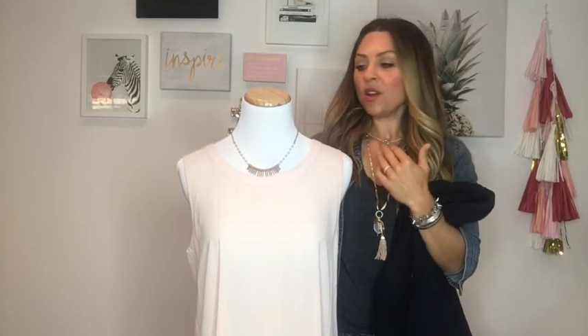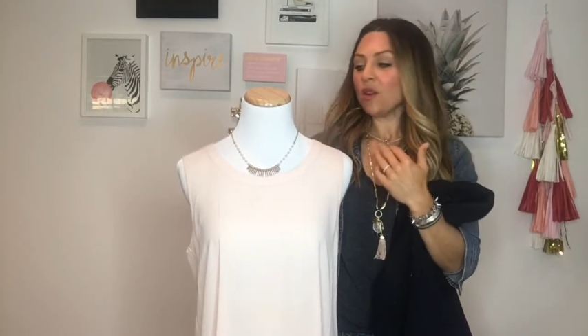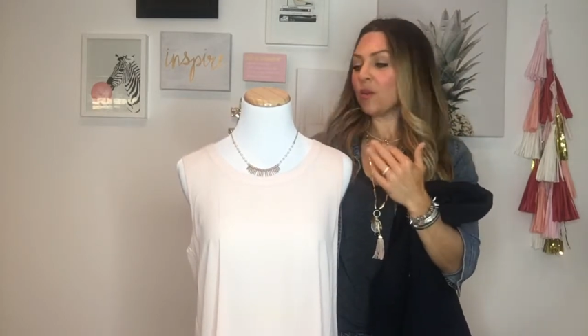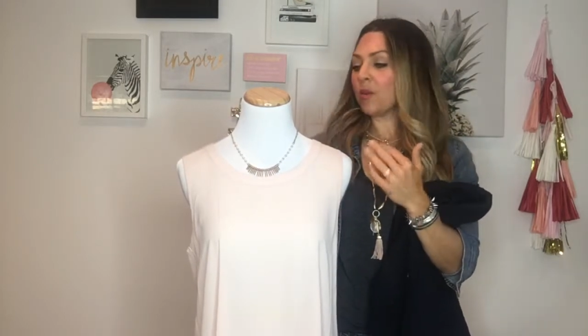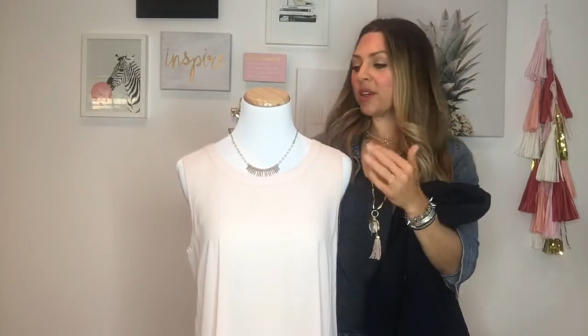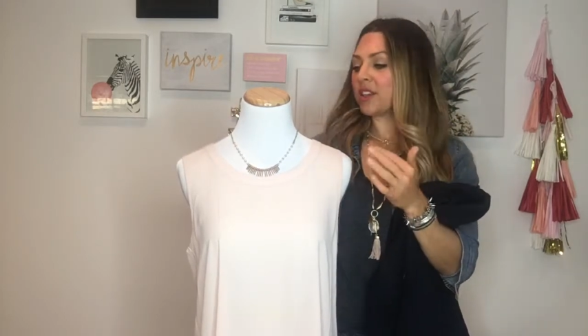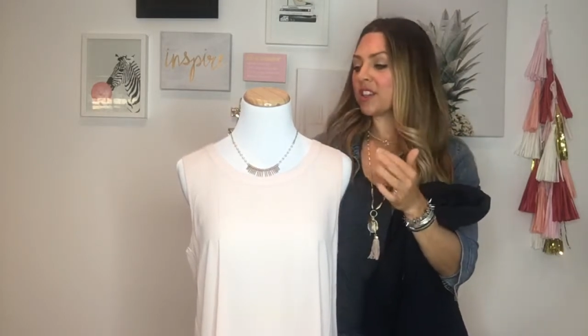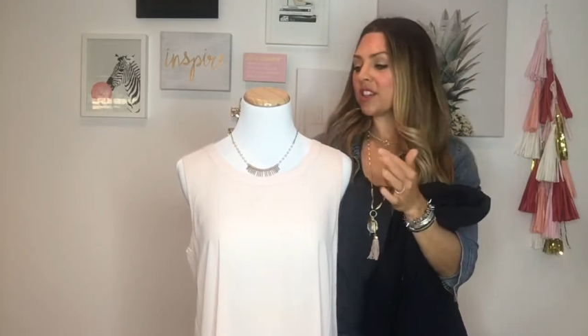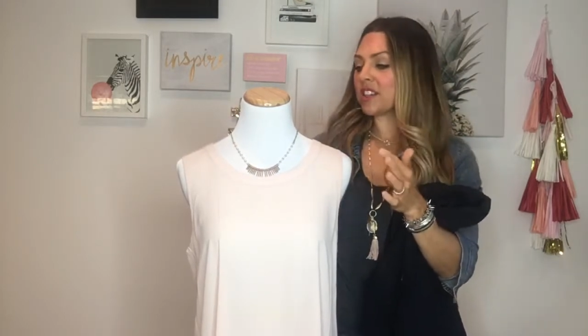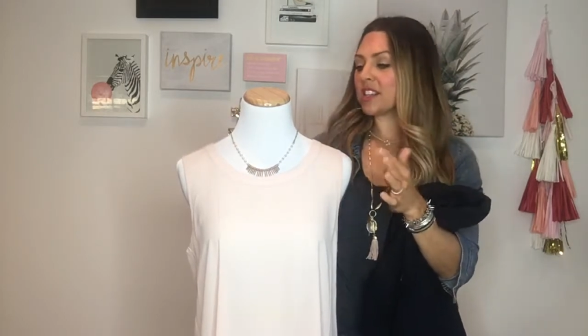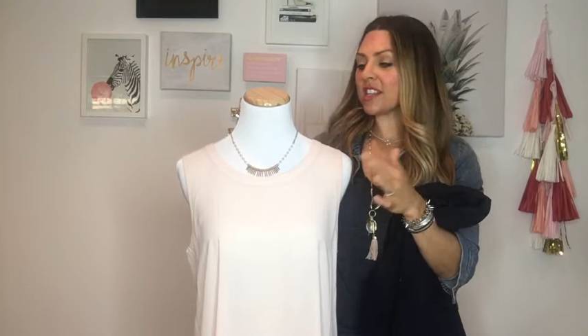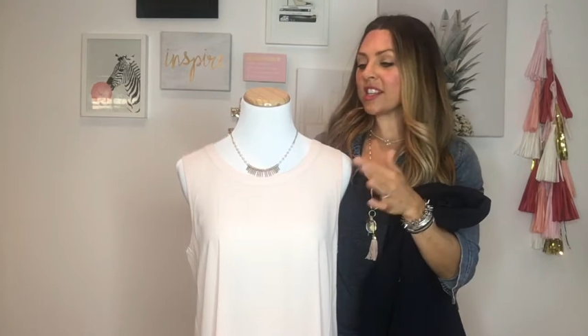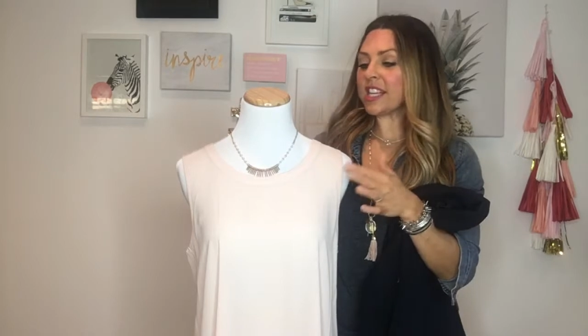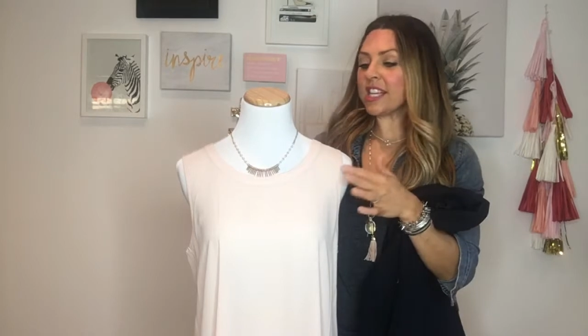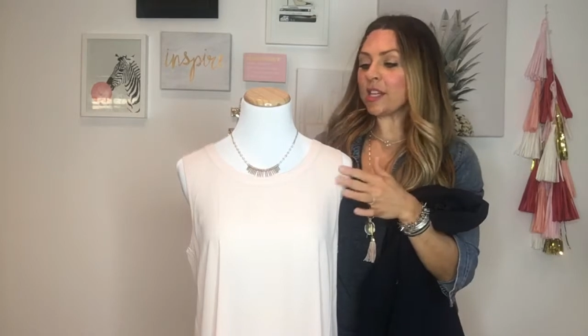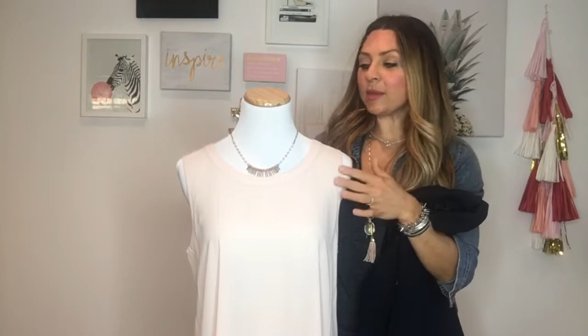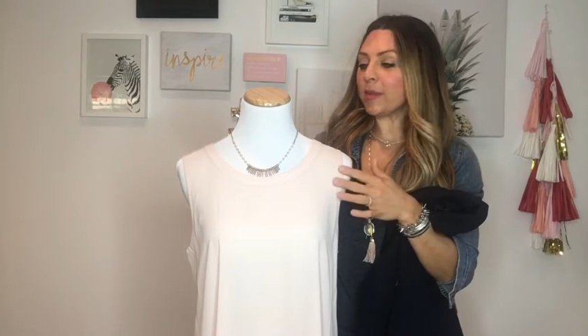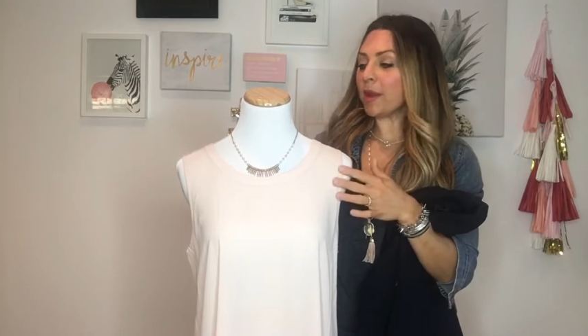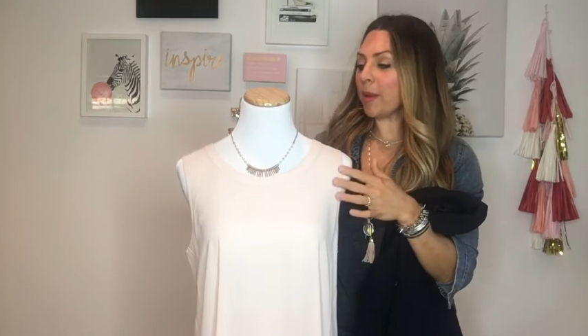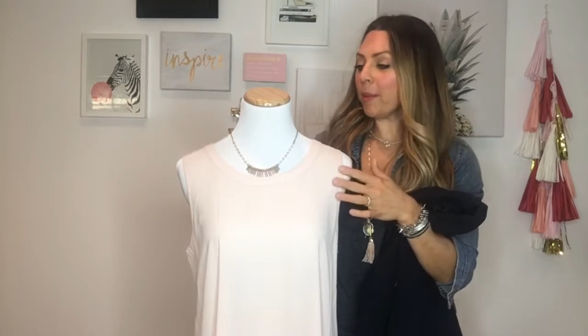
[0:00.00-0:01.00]
which is a
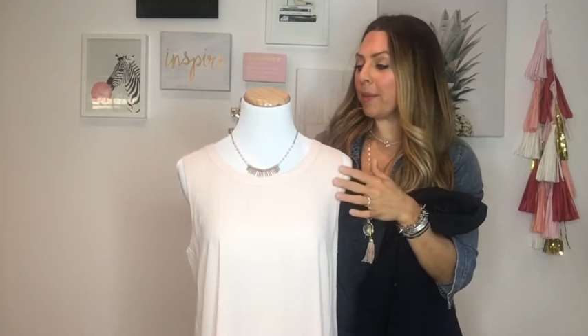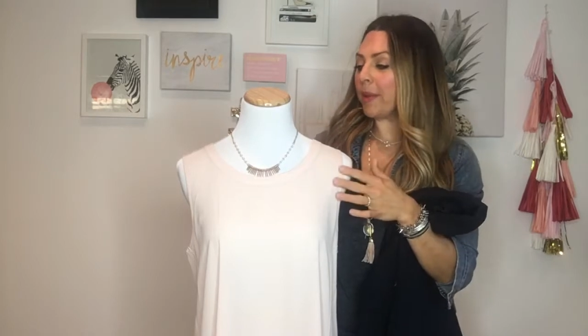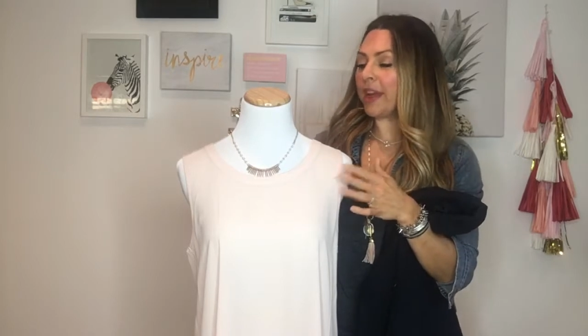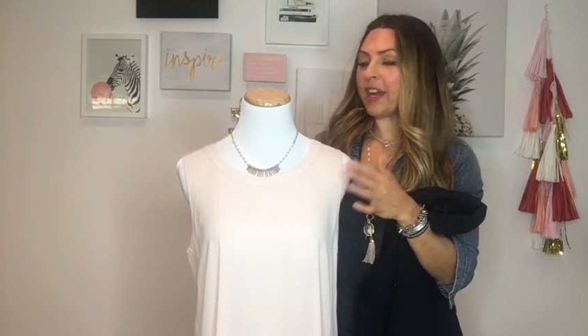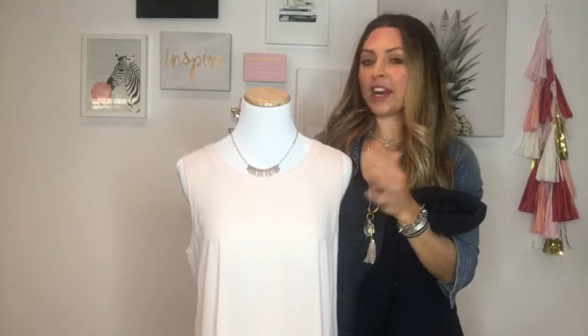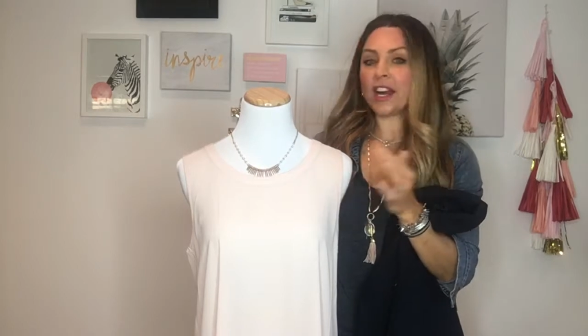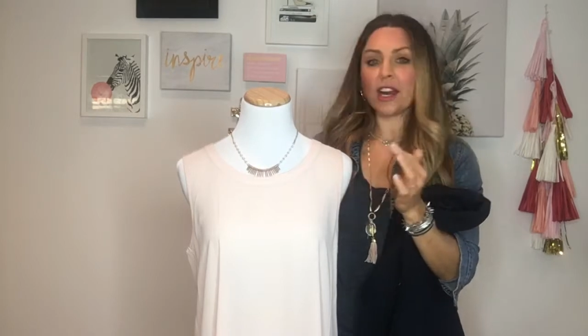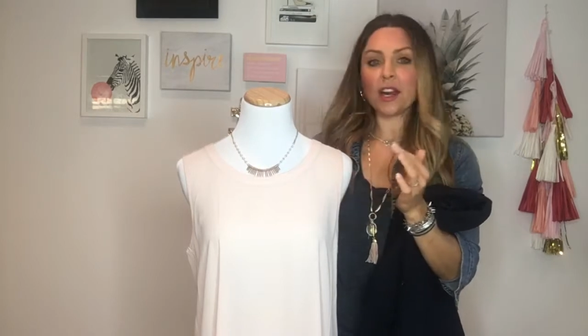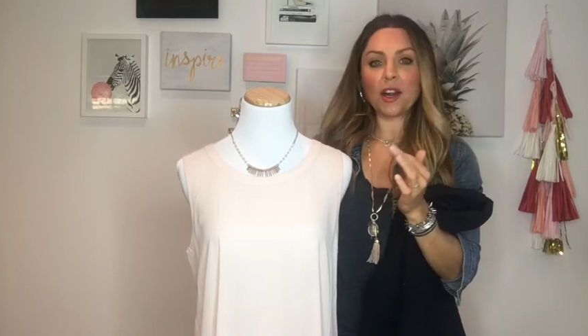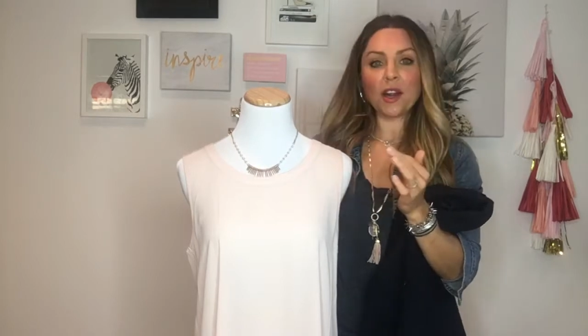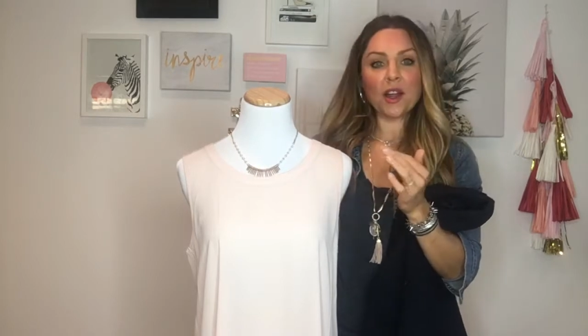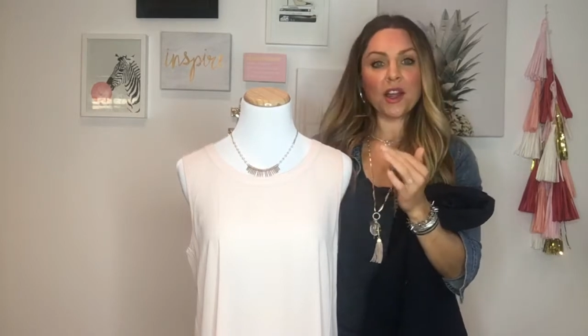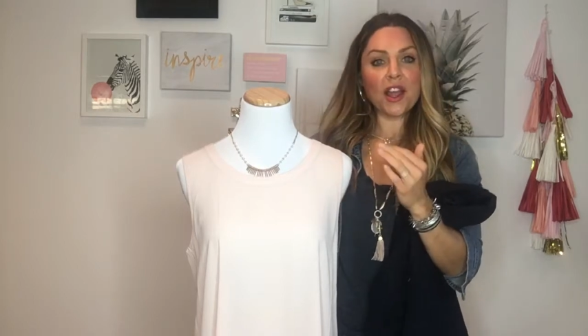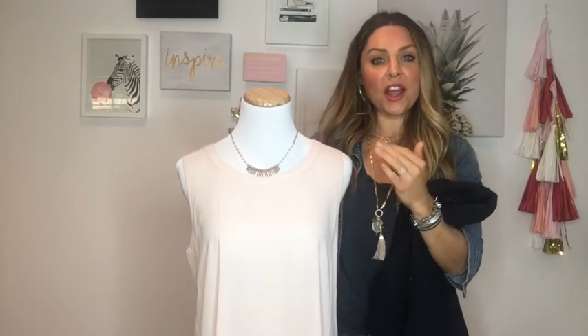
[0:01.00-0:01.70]
little bit bigger.